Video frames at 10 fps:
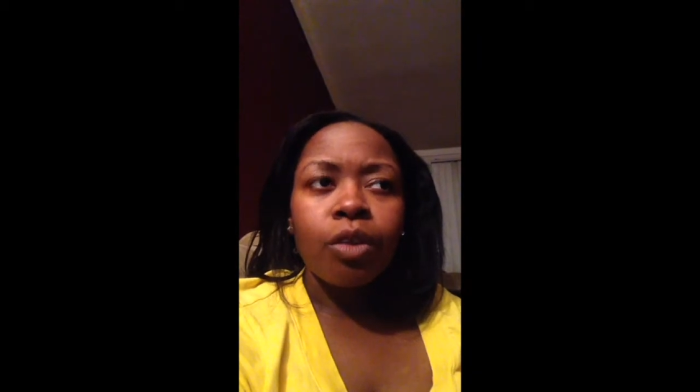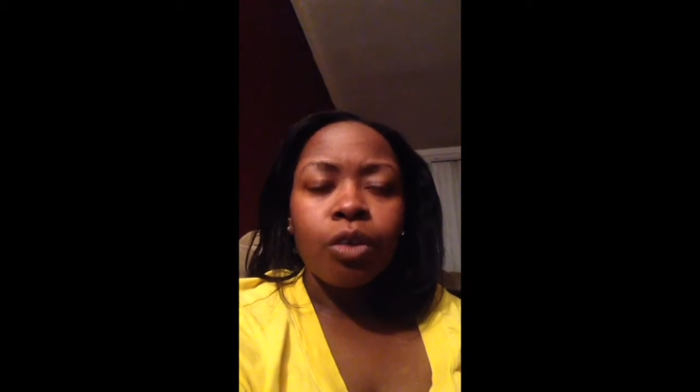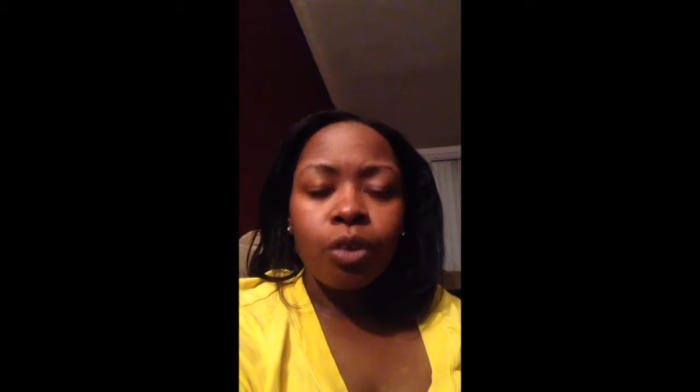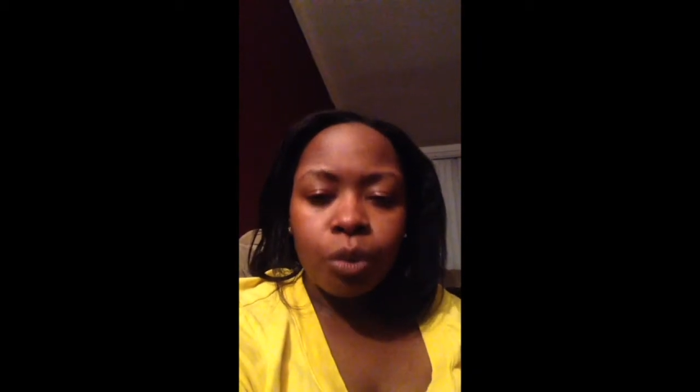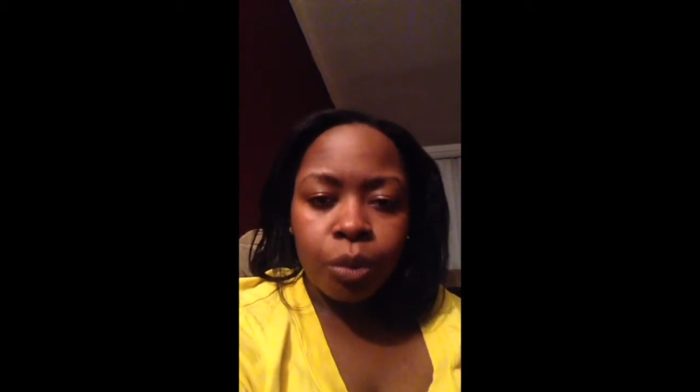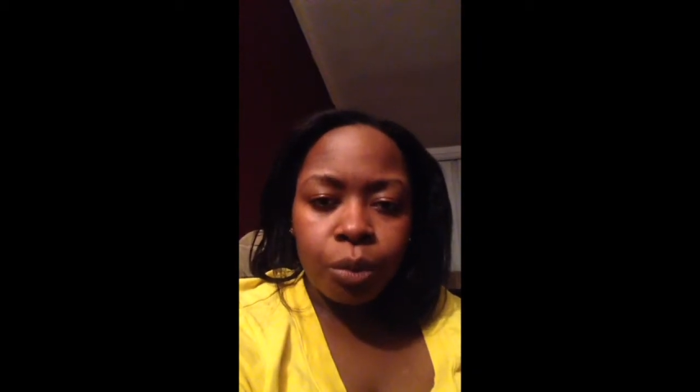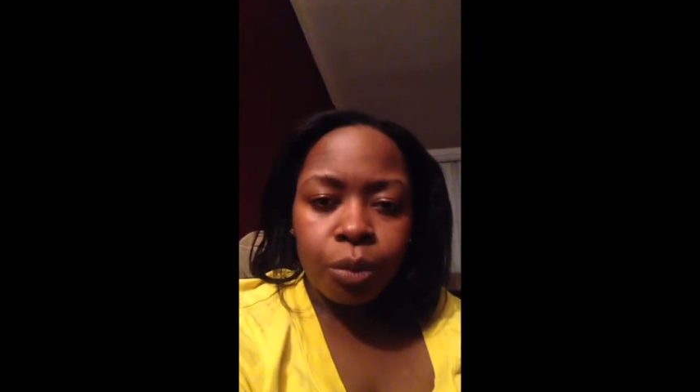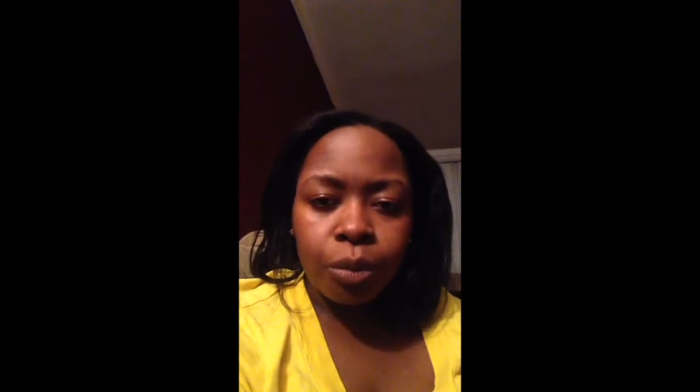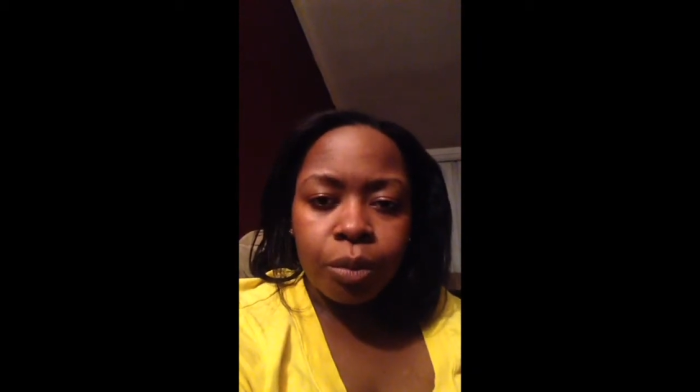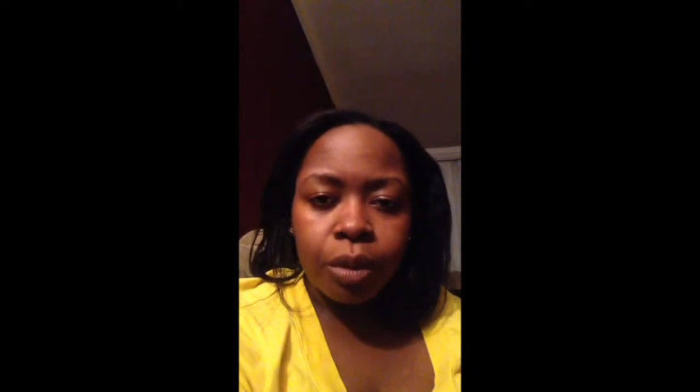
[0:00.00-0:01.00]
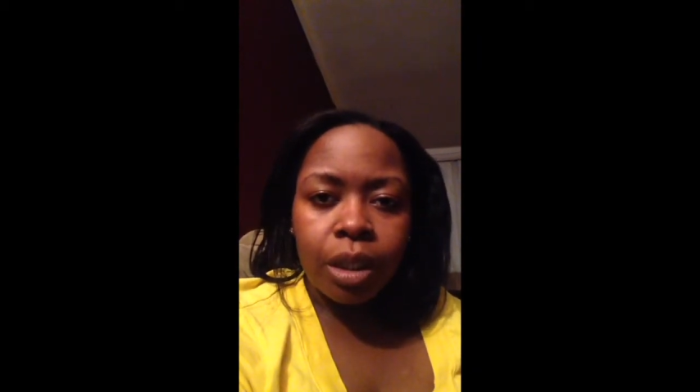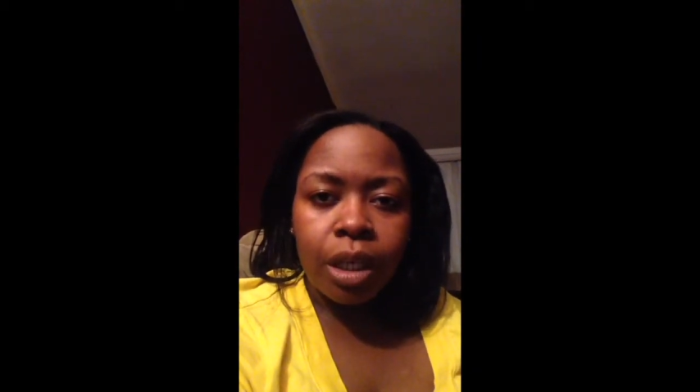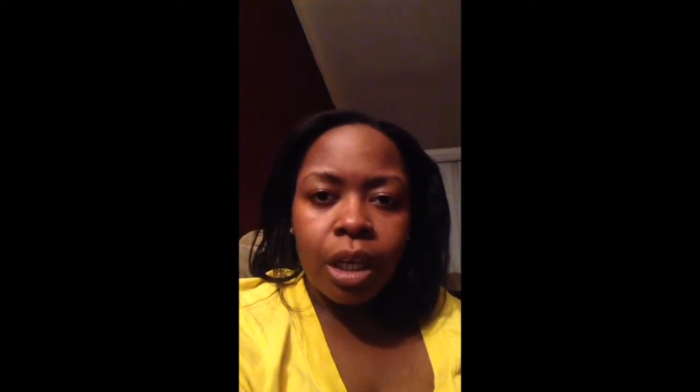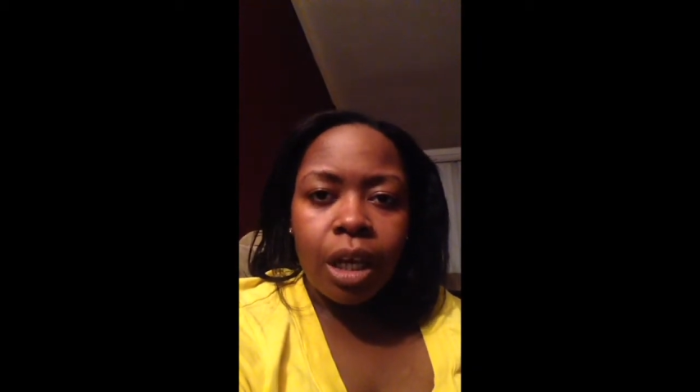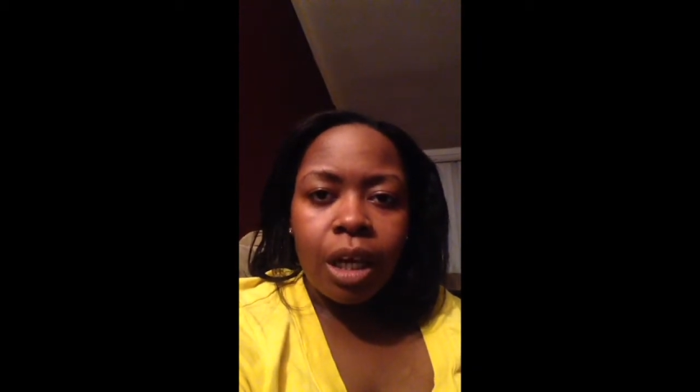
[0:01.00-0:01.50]
you
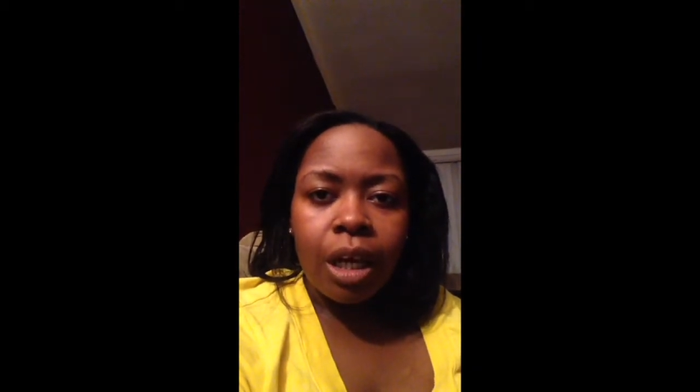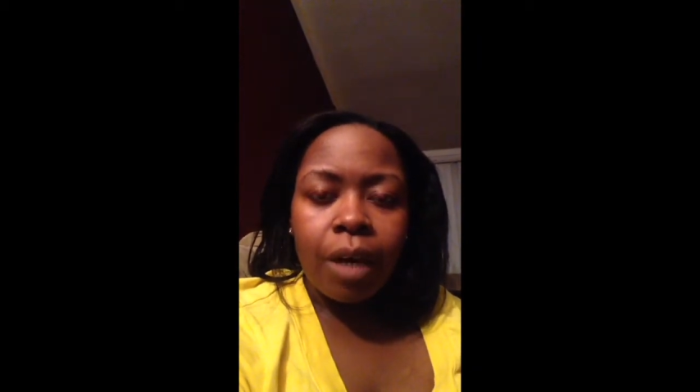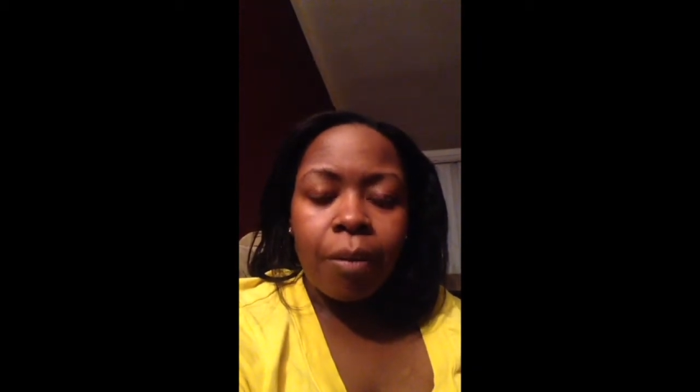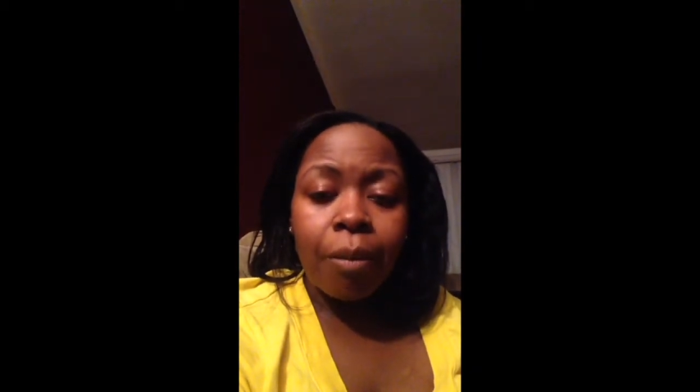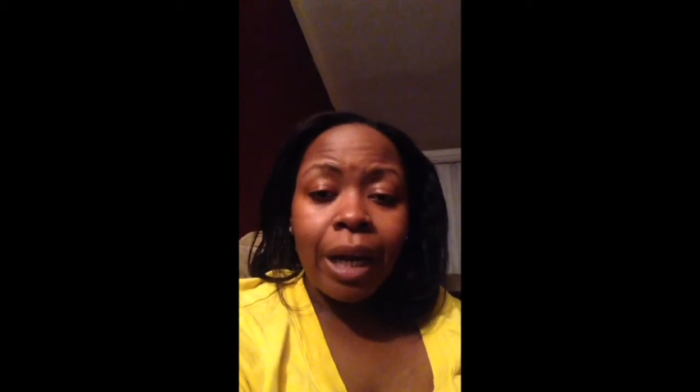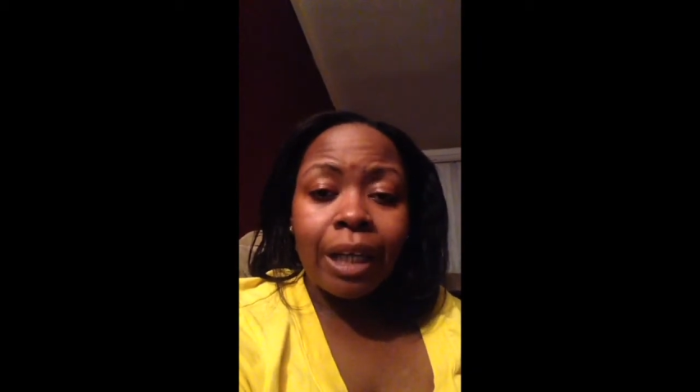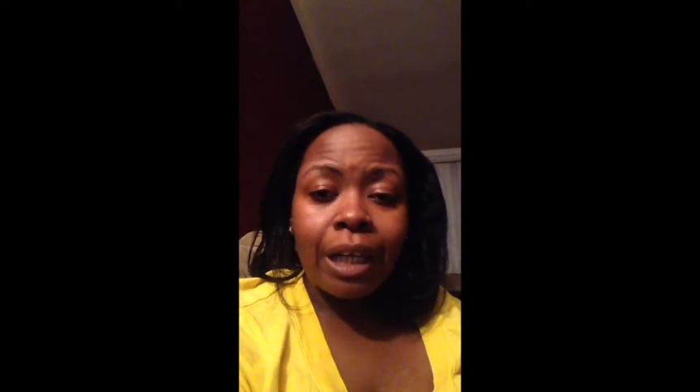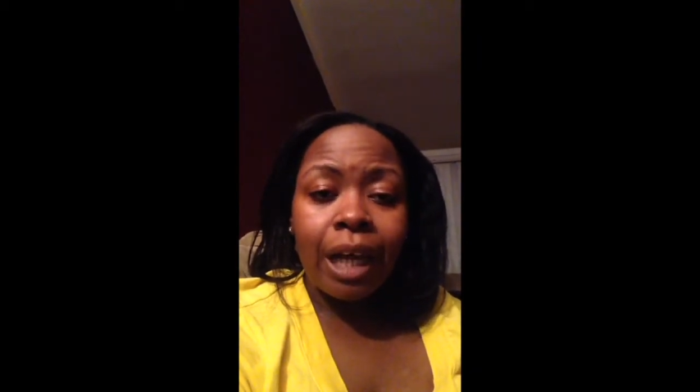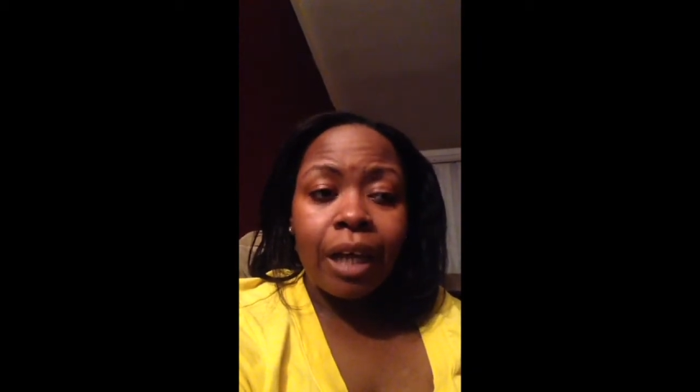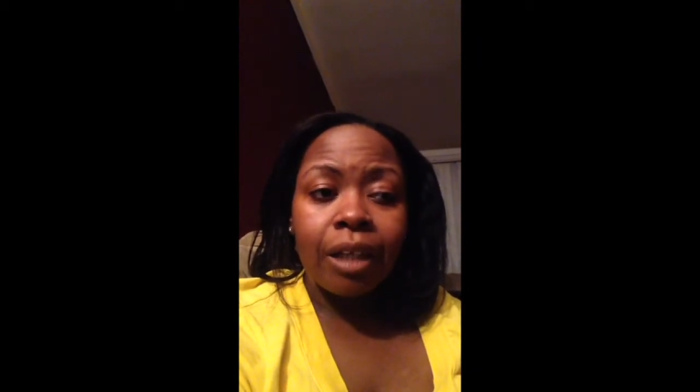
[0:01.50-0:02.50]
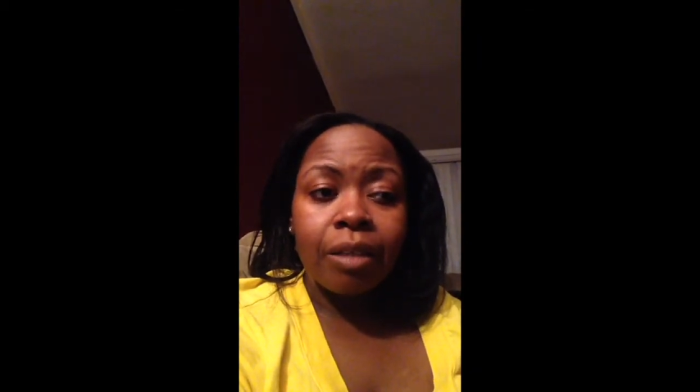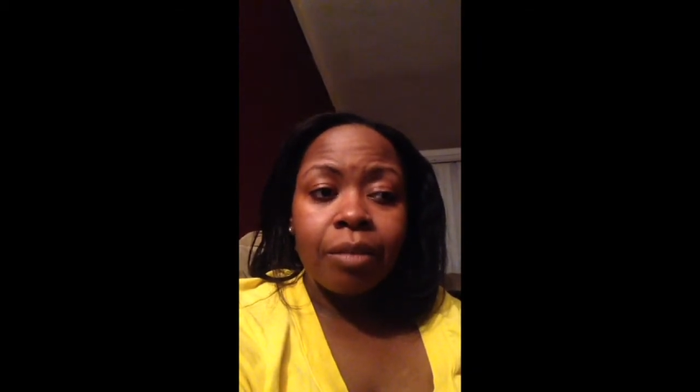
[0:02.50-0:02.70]
might not